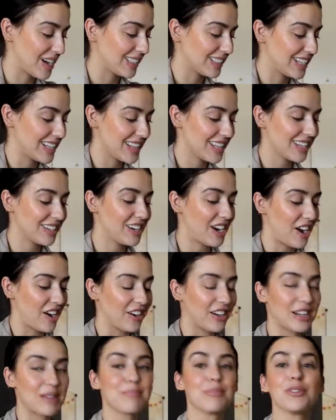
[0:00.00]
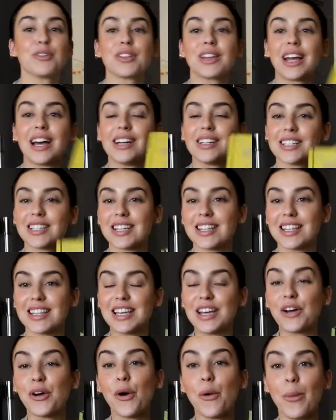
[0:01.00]
Alethea and Ari both get
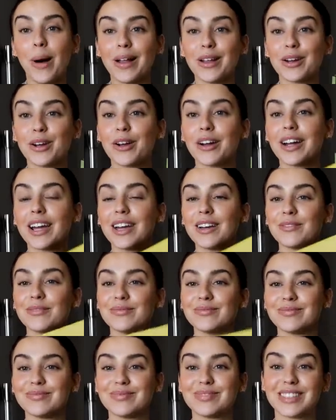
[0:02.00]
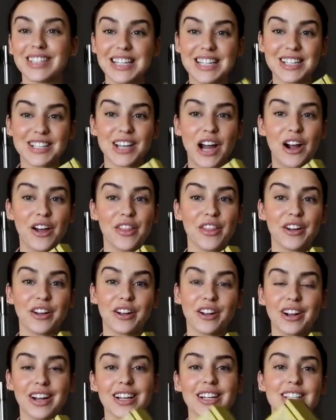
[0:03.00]
the koala crate. These are their
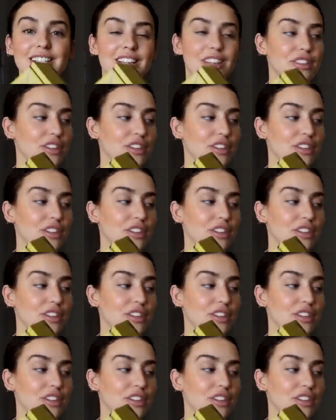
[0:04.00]
crates.